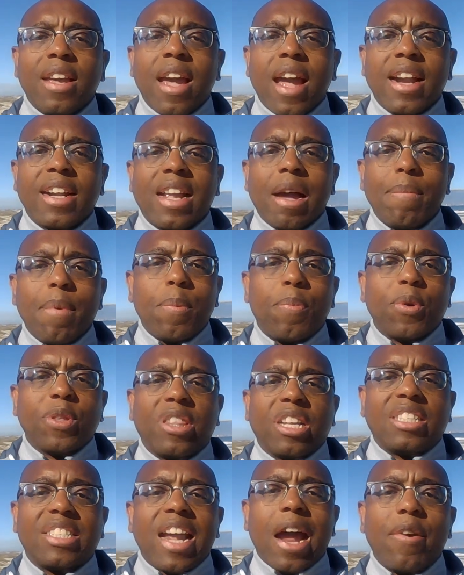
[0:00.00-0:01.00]
and come up with
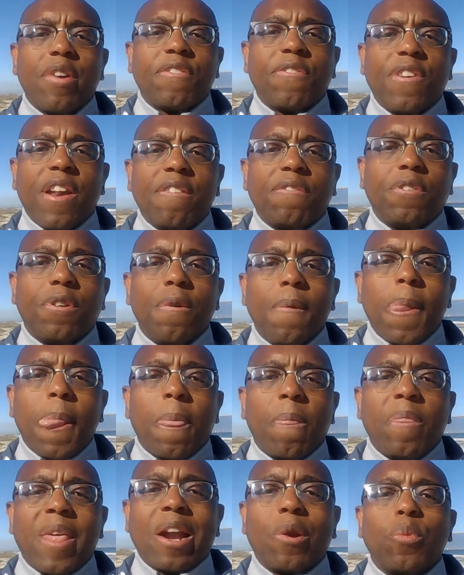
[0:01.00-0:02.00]
a tariff level
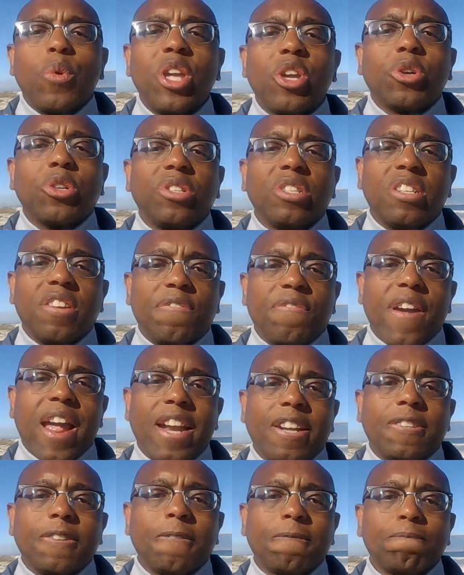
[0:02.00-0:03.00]
that we could
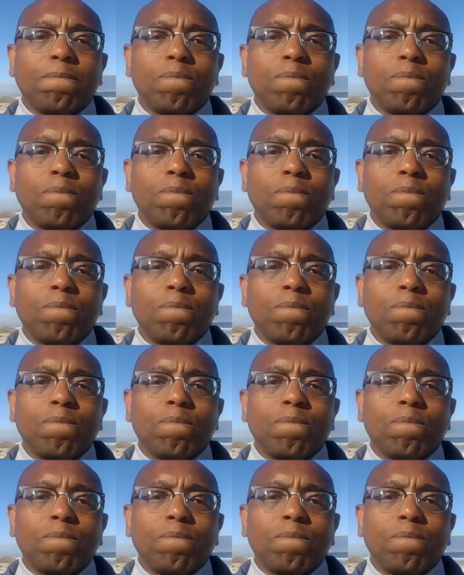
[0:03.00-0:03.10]
defend.